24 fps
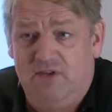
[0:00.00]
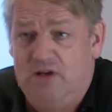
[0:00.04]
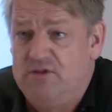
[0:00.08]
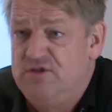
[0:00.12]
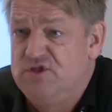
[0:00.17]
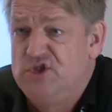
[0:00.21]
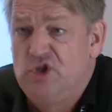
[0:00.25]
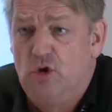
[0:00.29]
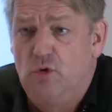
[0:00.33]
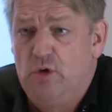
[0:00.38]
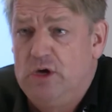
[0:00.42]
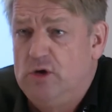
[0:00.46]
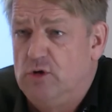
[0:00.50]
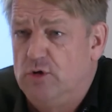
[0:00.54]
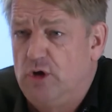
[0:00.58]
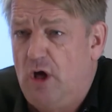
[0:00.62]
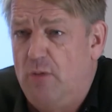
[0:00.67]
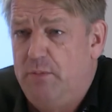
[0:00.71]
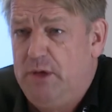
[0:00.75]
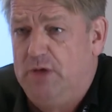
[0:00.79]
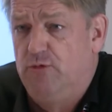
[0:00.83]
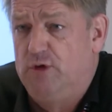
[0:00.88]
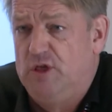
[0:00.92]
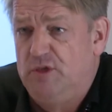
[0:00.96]
There's no
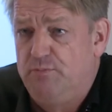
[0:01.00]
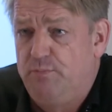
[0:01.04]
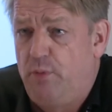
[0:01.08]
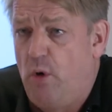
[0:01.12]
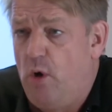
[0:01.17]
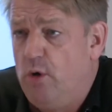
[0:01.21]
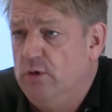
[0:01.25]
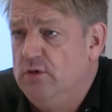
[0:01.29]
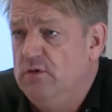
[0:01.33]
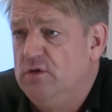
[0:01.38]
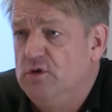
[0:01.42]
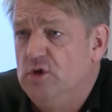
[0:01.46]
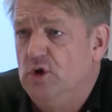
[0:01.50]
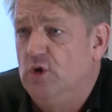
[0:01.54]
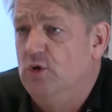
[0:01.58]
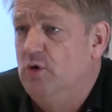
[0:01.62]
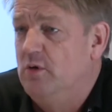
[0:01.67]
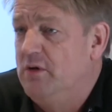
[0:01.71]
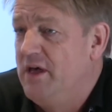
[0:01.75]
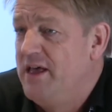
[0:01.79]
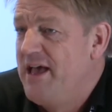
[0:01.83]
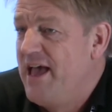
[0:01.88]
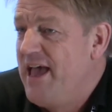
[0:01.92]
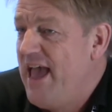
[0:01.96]
economic response.
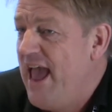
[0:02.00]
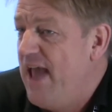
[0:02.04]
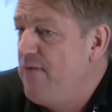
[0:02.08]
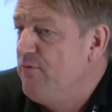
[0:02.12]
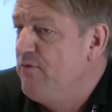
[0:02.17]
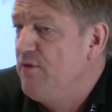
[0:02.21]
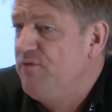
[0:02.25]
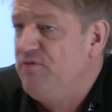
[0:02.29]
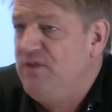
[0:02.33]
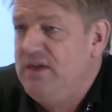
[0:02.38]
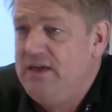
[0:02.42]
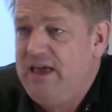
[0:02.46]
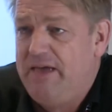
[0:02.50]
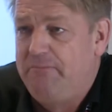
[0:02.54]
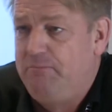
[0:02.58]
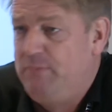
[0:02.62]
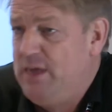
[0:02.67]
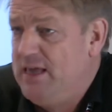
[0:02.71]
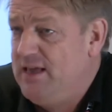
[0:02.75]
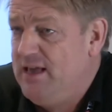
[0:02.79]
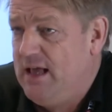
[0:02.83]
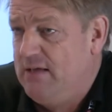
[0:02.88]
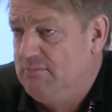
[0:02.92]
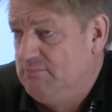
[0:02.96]
So everything
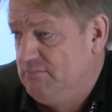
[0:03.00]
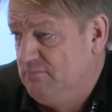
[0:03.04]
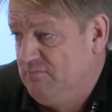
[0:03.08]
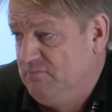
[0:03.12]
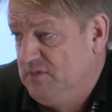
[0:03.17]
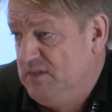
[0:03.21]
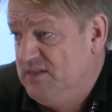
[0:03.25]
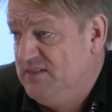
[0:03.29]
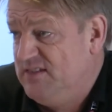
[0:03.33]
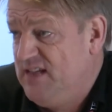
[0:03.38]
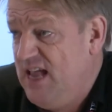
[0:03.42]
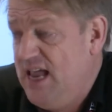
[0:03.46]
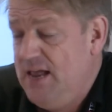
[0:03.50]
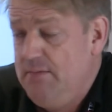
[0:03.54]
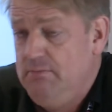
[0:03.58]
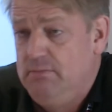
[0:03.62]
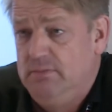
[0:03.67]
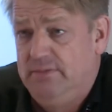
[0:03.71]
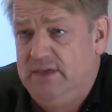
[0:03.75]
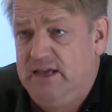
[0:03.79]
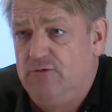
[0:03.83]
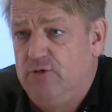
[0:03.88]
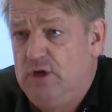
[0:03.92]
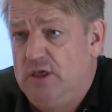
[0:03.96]
being the
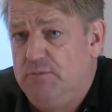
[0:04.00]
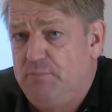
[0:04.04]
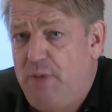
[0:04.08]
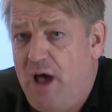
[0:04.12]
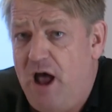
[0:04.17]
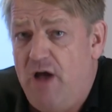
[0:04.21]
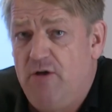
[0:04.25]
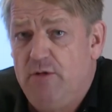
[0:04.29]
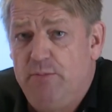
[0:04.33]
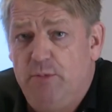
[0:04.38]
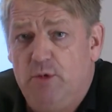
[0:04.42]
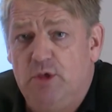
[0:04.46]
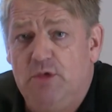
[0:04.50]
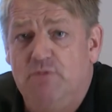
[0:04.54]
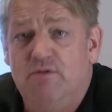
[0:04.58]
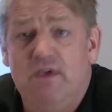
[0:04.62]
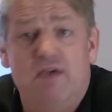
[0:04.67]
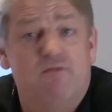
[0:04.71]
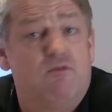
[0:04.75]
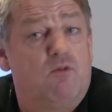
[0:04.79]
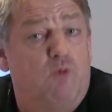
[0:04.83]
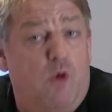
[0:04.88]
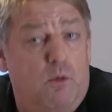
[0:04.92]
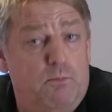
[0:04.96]
same, ceteris paribus, we
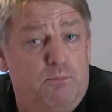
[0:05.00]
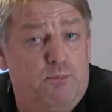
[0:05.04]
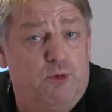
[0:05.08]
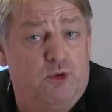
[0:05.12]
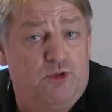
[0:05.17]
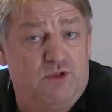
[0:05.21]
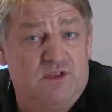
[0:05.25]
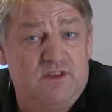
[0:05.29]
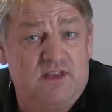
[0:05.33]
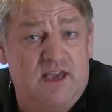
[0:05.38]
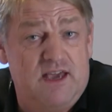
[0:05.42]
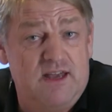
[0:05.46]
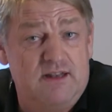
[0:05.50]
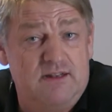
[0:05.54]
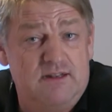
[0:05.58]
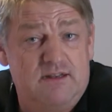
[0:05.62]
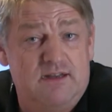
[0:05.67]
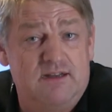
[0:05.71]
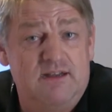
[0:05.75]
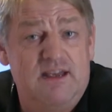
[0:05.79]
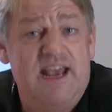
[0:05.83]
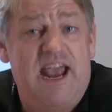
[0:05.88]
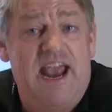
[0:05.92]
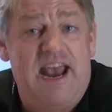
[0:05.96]
have a
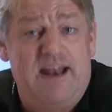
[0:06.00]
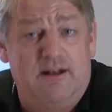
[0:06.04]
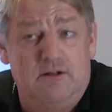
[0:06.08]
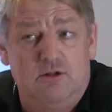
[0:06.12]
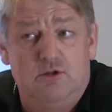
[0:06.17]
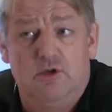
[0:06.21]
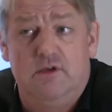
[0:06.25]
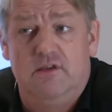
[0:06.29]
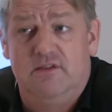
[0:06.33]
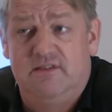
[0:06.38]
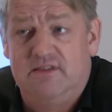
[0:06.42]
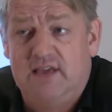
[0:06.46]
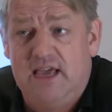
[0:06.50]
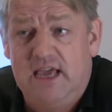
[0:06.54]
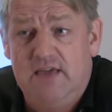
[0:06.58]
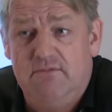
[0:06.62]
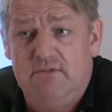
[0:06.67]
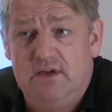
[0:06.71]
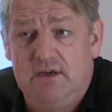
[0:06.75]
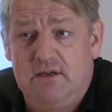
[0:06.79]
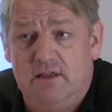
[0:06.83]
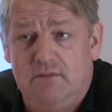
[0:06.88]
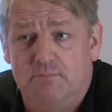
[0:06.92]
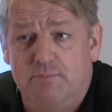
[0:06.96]
1% energy
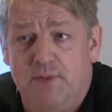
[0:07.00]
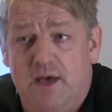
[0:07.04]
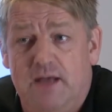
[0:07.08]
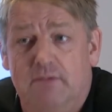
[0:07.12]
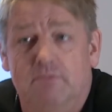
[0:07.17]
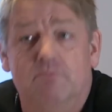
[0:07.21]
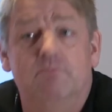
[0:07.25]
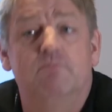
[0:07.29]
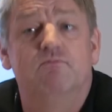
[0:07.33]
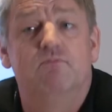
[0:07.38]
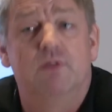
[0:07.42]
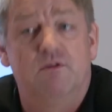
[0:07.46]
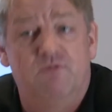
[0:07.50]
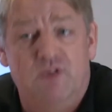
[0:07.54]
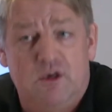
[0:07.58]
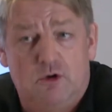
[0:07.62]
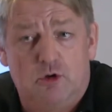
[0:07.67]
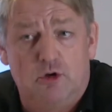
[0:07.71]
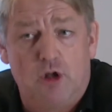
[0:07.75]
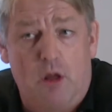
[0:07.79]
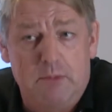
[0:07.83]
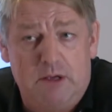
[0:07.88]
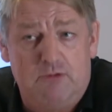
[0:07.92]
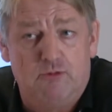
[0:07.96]
savings, but with
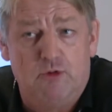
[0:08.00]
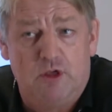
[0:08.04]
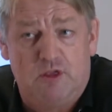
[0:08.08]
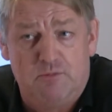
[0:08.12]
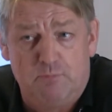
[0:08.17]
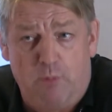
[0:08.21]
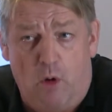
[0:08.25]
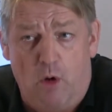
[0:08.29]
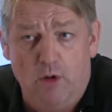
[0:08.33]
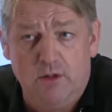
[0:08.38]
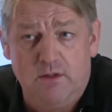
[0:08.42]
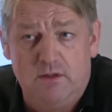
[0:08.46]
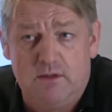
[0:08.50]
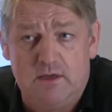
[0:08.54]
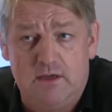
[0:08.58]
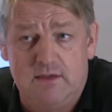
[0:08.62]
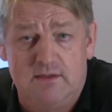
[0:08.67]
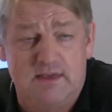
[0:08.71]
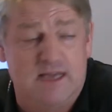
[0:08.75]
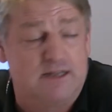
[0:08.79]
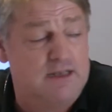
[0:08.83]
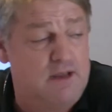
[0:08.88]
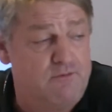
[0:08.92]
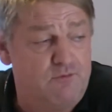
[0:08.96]
economic
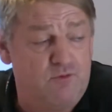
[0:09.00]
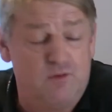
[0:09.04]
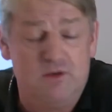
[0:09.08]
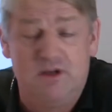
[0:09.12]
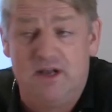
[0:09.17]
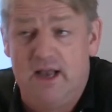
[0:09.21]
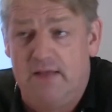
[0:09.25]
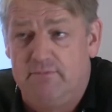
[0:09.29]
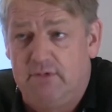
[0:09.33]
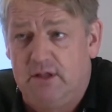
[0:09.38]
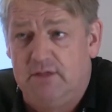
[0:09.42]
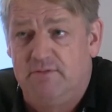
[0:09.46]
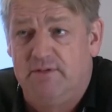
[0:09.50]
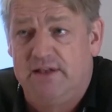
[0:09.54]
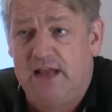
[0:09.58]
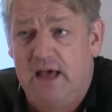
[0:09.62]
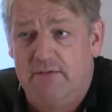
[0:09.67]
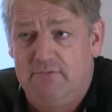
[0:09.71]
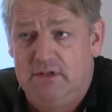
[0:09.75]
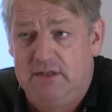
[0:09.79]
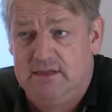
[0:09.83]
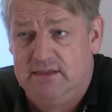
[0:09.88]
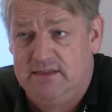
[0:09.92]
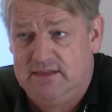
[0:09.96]
responses at different levels that I
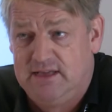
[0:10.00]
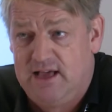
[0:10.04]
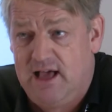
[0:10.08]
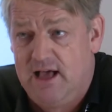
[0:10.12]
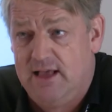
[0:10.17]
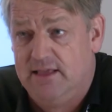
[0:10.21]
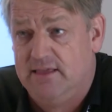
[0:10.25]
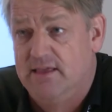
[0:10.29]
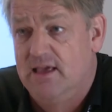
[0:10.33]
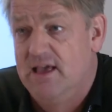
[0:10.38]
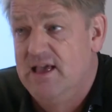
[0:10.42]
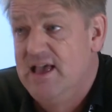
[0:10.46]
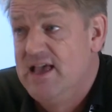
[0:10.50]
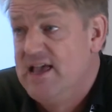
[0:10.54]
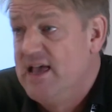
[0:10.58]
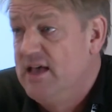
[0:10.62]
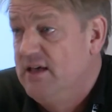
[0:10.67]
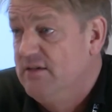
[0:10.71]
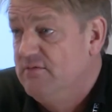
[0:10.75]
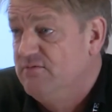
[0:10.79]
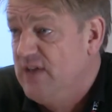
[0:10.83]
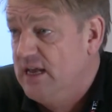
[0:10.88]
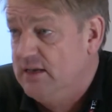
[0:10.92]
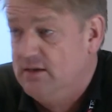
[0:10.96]
will discuss,
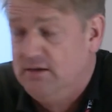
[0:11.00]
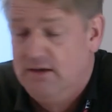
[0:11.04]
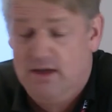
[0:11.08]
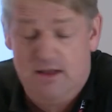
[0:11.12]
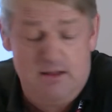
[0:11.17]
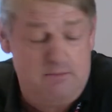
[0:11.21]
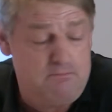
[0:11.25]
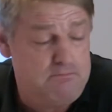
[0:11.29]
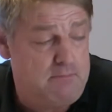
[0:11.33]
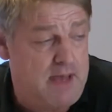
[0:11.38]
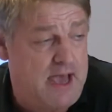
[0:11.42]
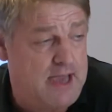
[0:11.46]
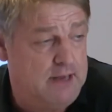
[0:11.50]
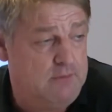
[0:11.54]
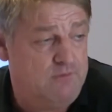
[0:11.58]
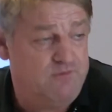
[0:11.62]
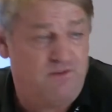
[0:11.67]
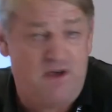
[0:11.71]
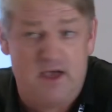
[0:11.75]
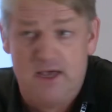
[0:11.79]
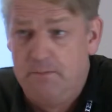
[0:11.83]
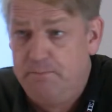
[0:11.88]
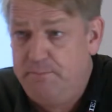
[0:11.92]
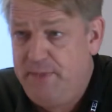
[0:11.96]
that might
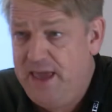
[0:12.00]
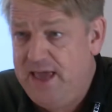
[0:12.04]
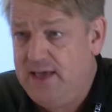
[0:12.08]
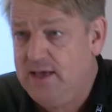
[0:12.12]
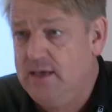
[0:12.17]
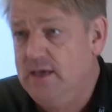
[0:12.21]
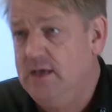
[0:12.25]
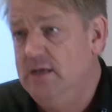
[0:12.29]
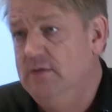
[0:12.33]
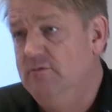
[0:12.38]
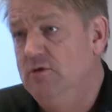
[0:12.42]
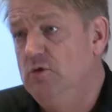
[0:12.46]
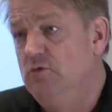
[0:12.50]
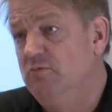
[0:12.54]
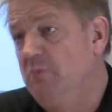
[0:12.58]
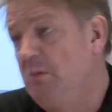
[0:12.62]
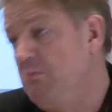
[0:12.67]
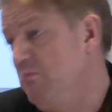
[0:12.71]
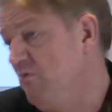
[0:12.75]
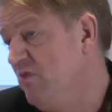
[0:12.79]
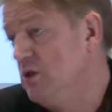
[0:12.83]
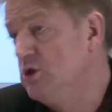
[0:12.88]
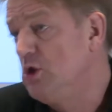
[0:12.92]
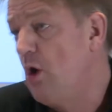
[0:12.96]
fire back, and you
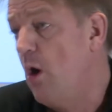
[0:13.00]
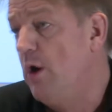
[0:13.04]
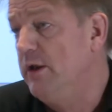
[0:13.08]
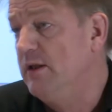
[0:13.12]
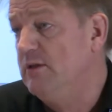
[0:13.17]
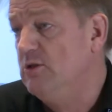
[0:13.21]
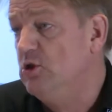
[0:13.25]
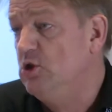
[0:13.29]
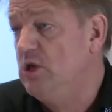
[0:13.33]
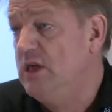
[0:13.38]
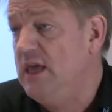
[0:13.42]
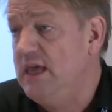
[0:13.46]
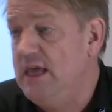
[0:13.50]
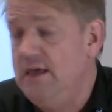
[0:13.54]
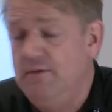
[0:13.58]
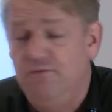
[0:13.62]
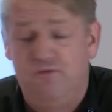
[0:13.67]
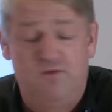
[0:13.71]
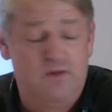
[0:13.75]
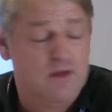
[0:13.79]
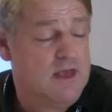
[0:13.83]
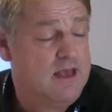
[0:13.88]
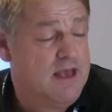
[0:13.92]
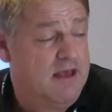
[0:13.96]
will not
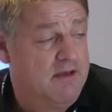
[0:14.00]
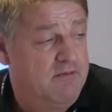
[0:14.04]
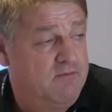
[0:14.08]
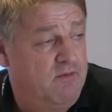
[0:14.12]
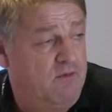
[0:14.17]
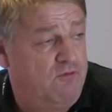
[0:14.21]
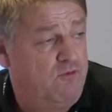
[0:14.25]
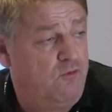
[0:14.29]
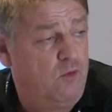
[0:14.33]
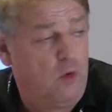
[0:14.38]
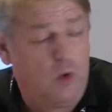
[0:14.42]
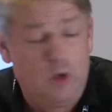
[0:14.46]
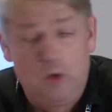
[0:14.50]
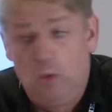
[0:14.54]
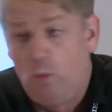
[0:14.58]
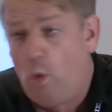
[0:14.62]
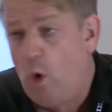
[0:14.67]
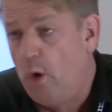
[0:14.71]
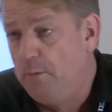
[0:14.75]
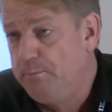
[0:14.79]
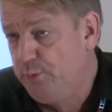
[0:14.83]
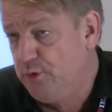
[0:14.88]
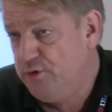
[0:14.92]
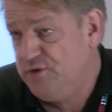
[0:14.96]
achieve the full
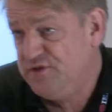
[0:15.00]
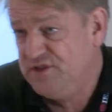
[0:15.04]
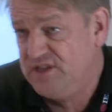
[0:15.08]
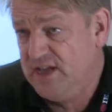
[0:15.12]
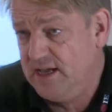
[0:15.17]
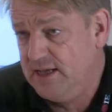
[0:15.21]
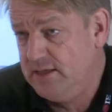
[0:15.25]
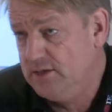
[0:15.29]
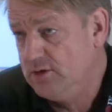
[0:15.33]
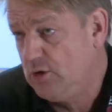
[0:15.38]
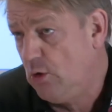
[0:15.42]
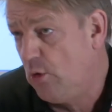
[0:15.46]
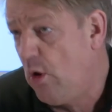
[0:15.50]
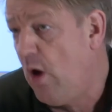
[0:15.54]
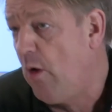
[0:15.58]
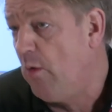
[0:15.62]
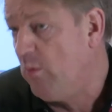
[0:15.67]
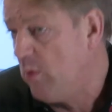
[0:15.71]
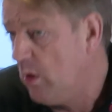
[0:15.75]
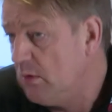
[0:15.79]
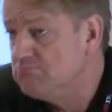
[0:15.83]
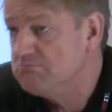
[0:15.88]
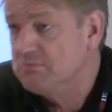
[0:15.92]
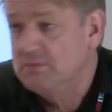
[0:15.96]
1%, or
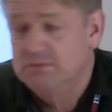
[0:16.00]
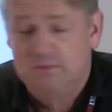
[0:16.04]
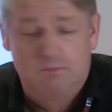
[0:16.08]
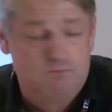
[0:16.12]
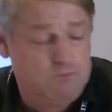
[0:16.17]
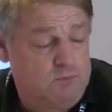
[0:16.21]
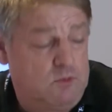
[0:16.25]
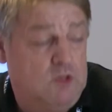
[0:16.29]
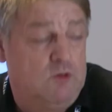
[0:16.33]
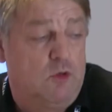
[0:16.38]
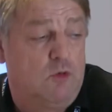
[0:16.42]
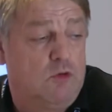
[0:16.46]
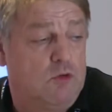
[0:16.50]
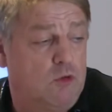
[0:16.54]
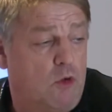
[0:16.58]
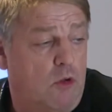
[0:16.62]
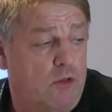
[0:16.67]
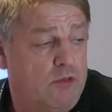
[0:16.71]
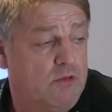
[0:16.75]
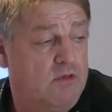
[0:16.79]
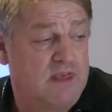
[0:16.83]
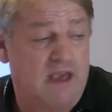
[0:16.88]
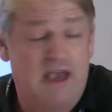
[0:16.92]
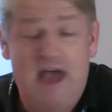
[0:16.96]
you could
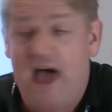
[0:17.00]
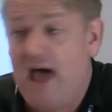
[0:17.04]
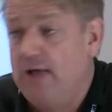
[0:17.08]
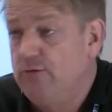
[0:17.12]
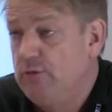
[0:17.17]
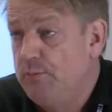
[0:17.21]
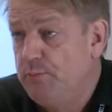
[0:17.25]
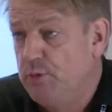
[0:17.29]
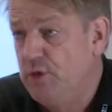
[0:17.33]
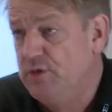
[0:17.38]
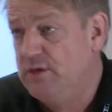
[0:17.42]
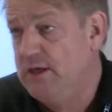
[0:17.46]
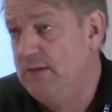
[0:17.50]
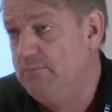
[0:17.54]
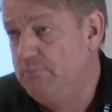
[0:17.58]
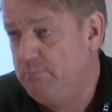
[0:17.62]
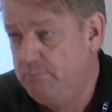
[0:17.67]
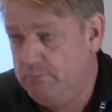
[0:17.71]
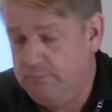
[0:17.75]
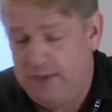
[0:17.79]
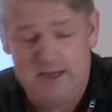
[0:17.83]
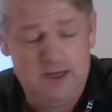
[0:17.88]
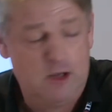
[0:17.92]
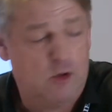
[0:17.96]
also say 100%,
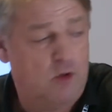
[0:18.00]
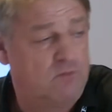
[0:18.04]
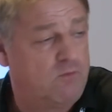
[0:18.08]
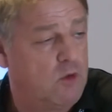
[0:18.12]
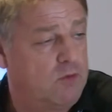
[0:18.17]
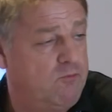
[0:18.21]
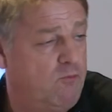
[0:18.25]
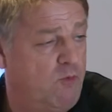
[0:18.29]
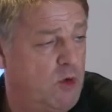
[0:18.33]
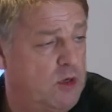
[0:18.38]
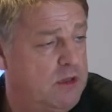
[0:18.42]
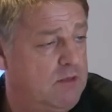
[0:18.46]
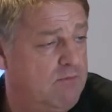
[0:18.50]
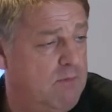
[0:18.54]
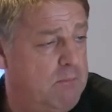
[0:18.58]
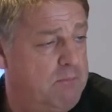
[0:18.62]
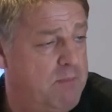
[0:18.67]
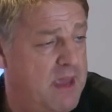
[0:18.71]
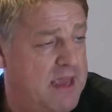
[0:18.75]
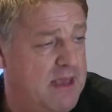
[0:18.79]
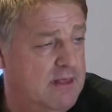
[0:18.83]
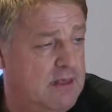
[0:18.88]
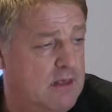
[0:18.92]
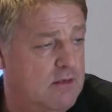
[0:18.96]
depending on what is the
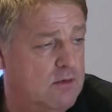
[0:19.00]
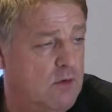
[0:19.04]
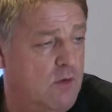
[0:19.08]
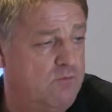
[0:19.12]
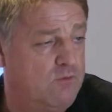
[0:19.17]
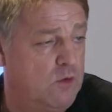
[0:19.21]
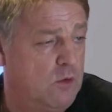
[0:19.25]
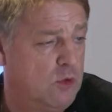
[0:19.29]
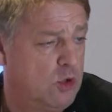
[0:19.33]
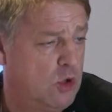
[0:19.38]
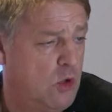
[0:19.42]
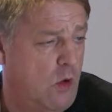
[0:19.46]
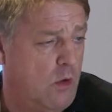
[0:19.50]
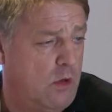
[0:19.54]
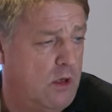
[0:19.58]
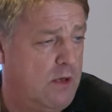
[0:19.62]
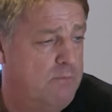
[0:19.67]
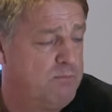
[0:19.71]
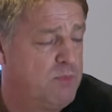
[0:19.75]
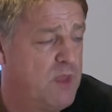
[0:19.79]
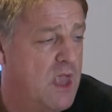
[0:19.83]
basis of your shock.